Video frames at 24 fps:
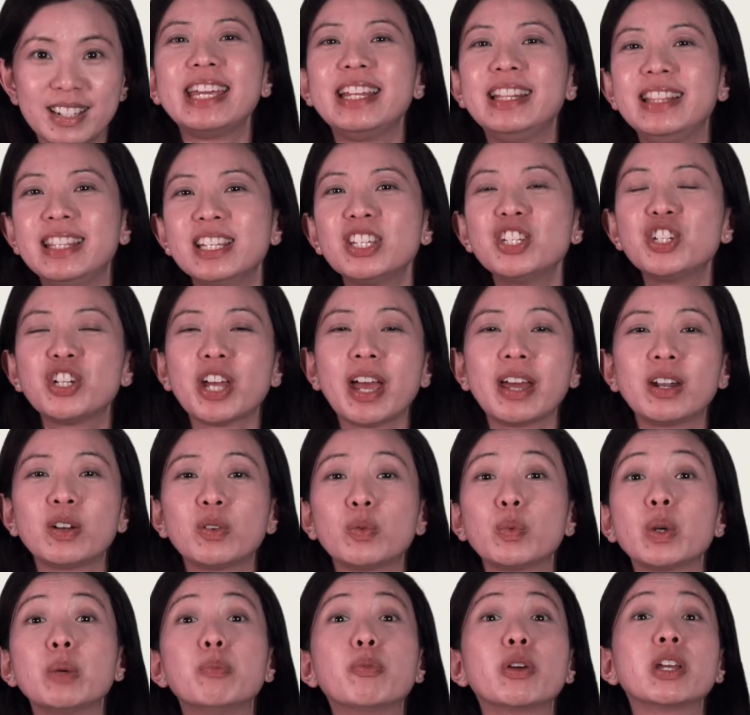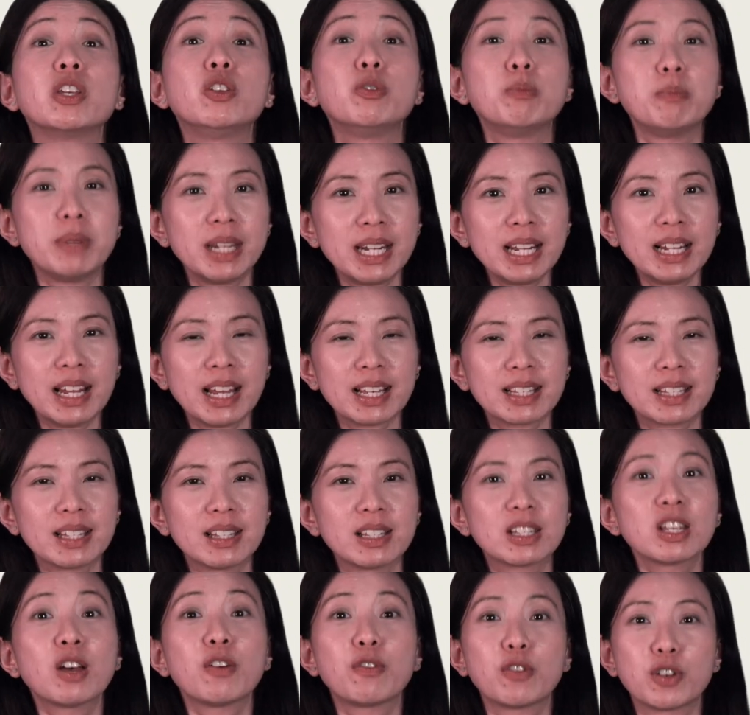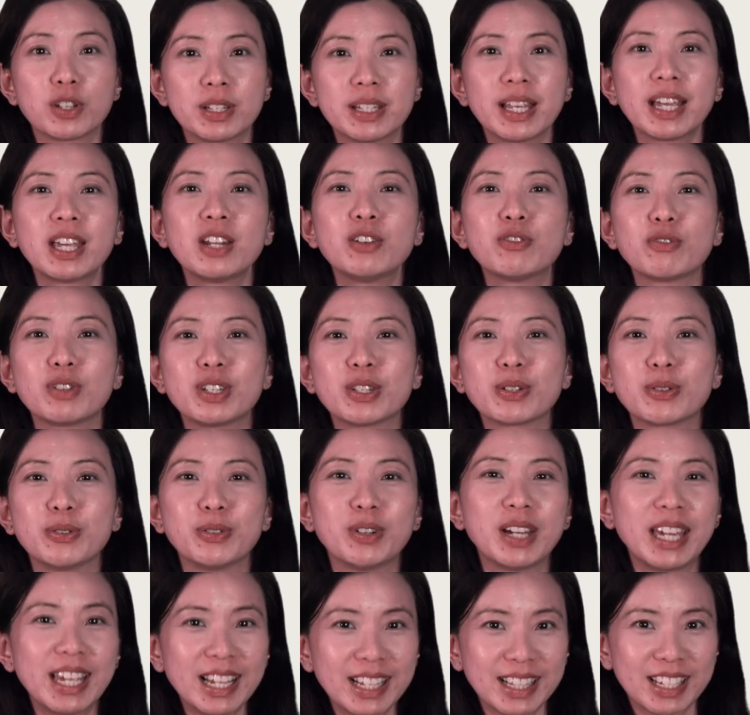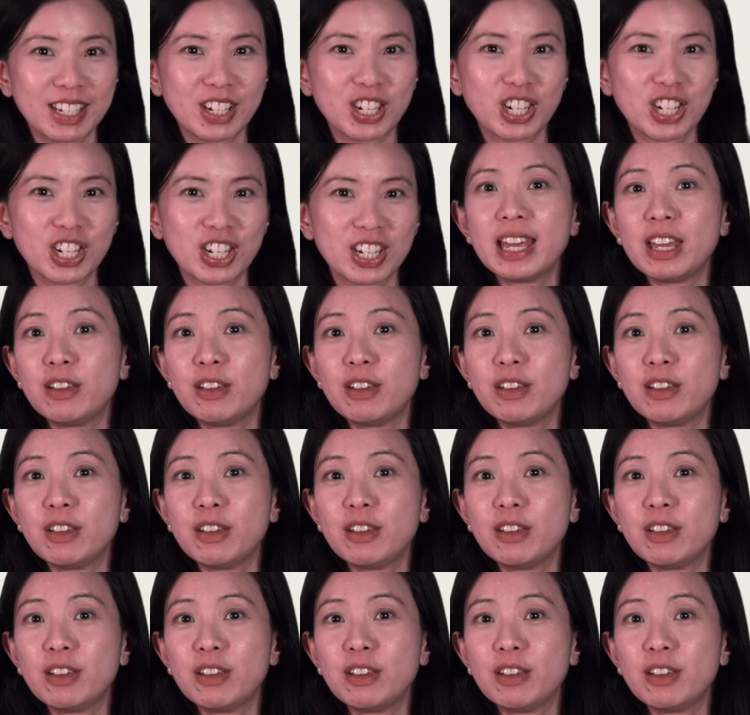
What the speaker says: In this channel, we bring you mini lessons for secondary school English.